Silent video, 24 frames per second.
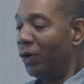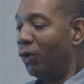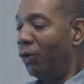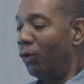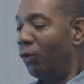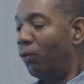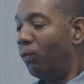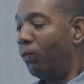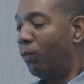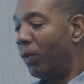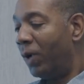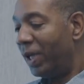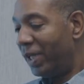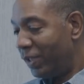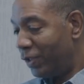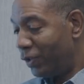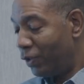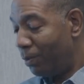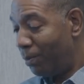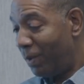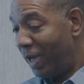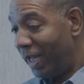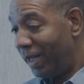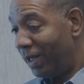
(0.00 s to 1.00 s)
what is
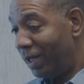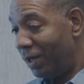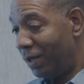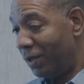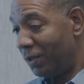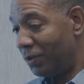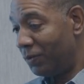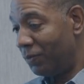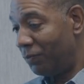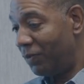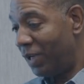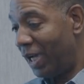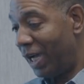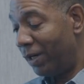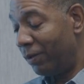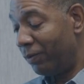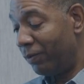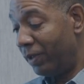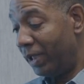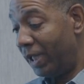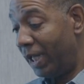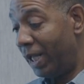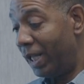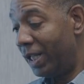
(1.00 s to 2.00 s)
the main cause of
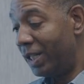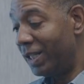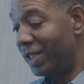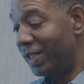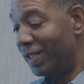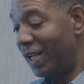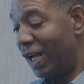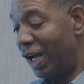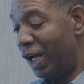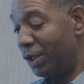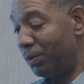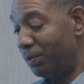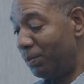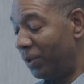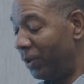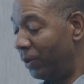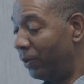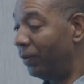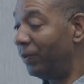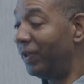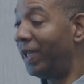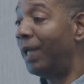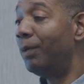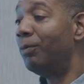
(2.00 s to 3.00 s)
diarrhea in this
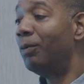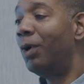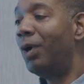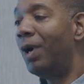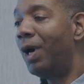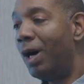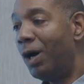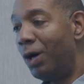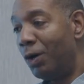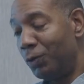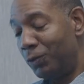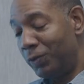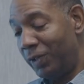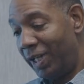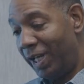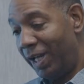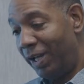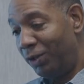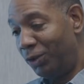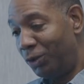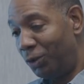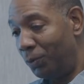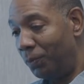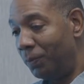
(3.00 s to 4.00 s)
hospital? They will all
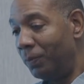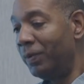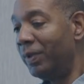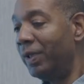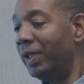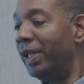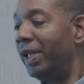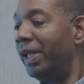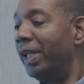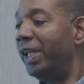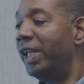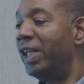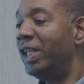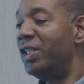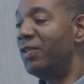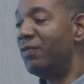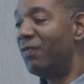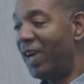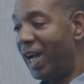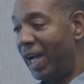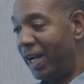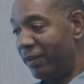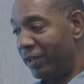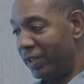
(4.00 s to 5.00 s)
tell you it's
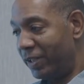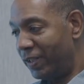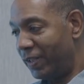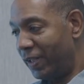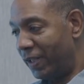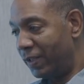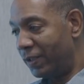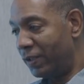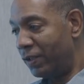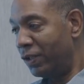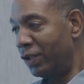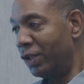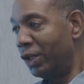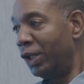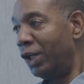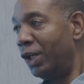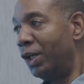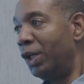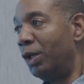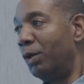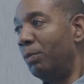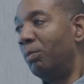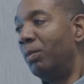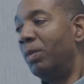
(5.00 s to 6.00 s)
viruses.
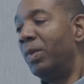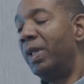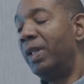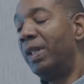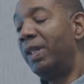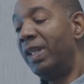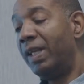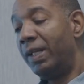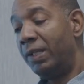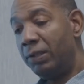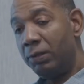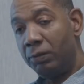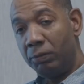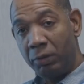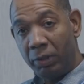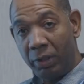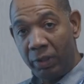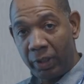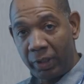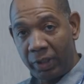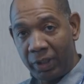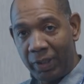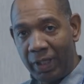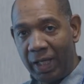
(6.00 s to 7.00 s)
But then you
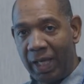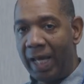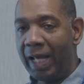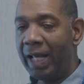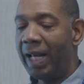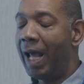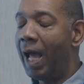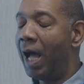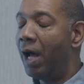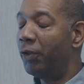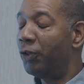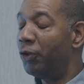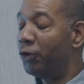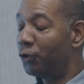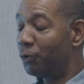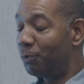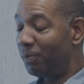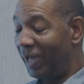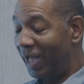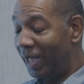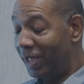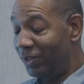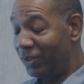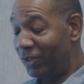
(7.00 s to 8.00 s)
look at how those
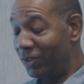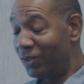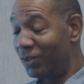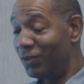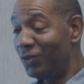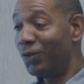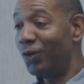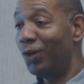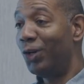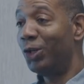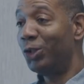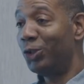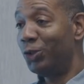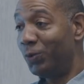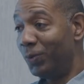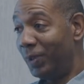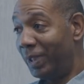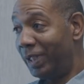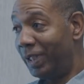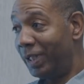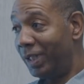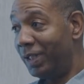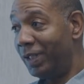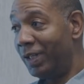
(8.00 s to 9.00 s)
patients are
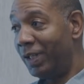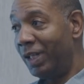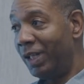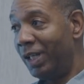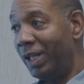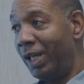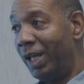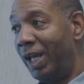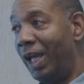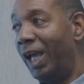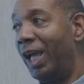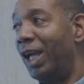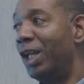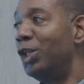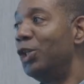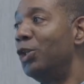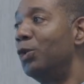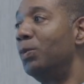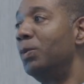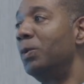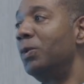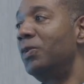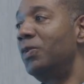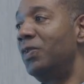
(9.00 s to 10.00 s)
treated, and
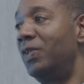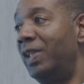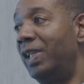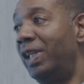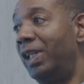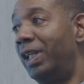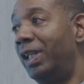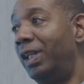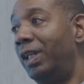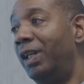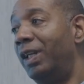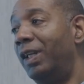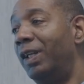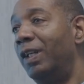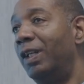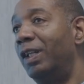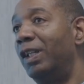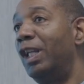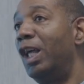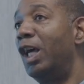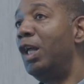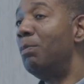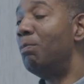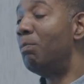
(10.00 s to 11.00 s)
you will see
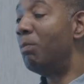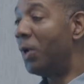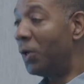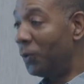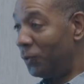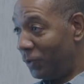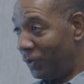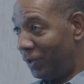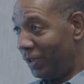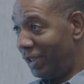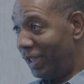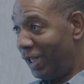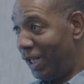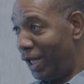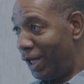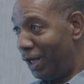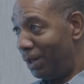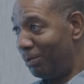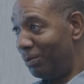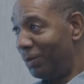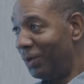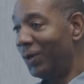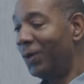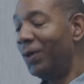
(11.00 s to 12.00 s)
that most of
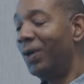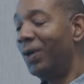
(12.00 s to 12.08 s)
them